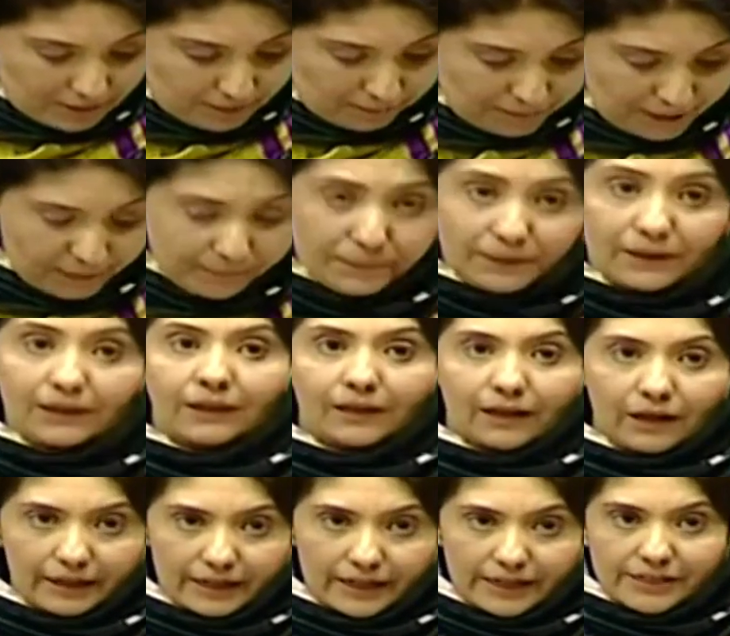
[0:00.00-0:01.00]
people,
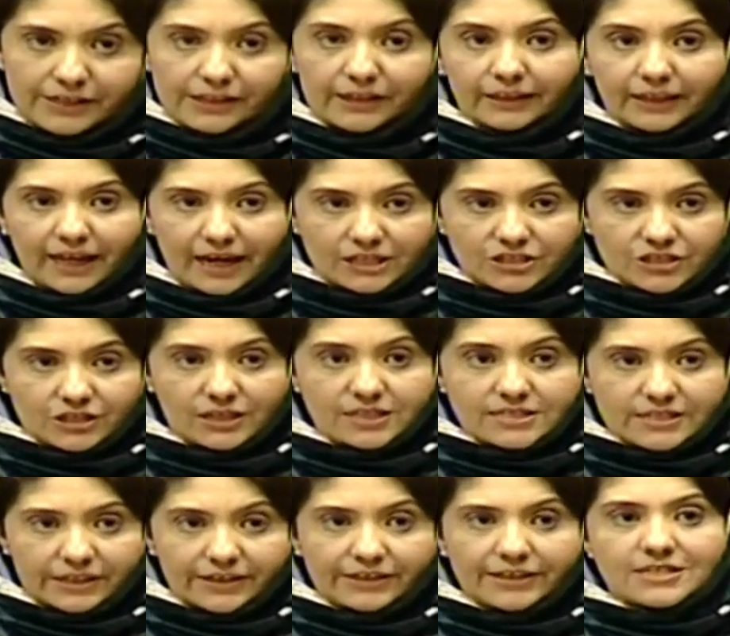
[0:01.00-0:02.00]
Indian
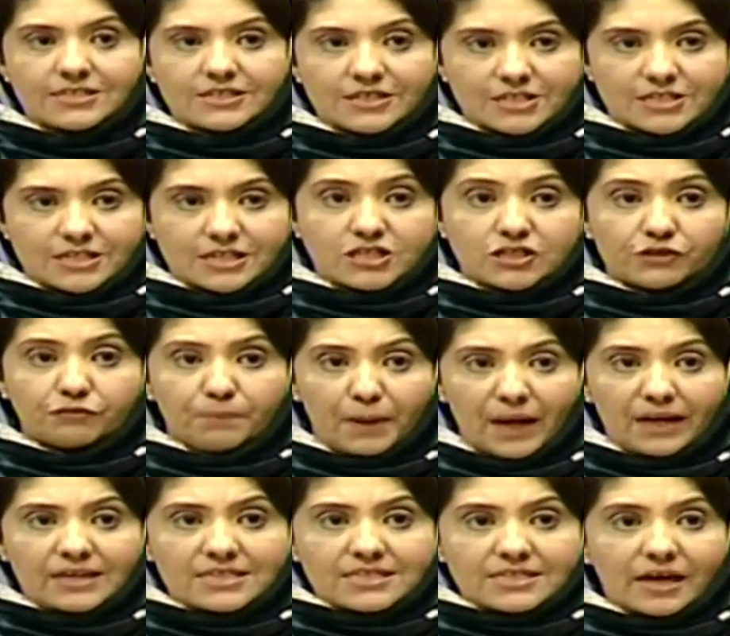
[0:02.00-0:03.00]
nationals, Indian citizens of
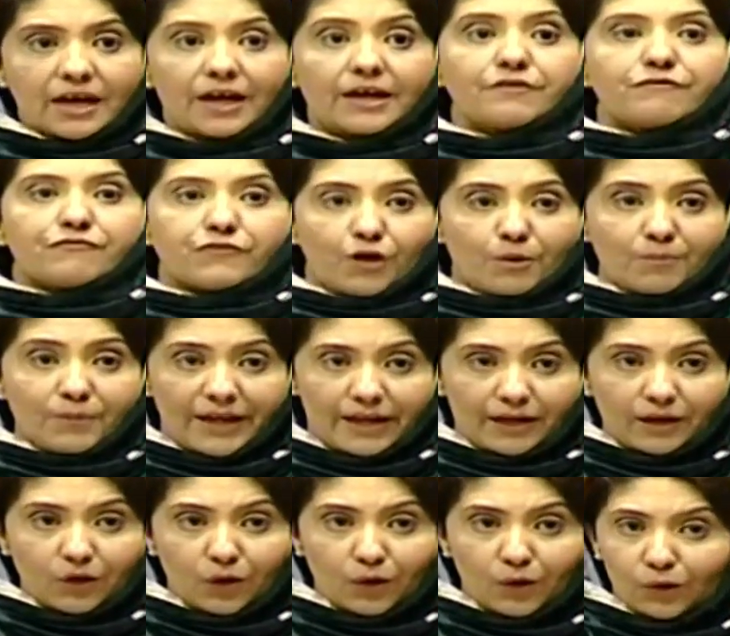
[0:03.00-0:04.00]
Pakistan from
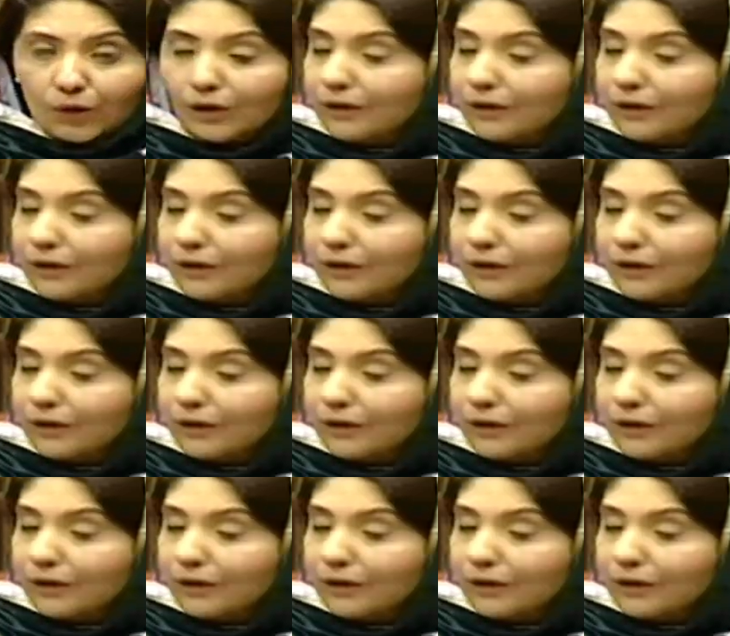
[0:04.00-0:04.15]
Hingol